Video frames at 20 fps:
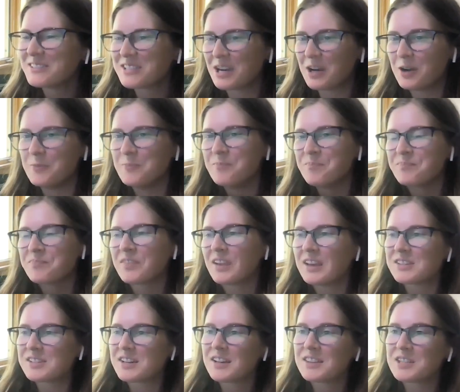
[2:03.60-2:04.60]
So
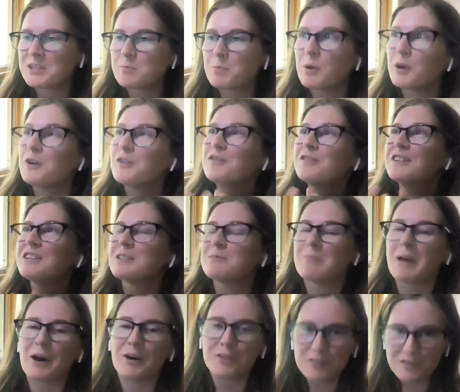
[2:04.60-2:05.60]
it's got this
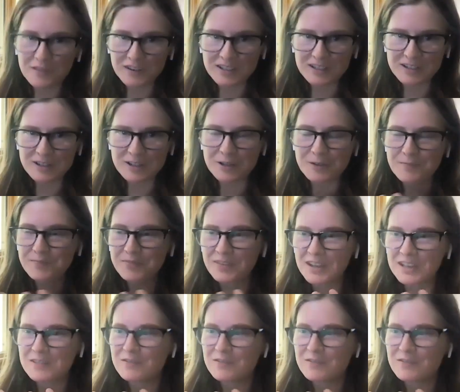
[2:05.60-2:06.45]
perfect mouthfeel.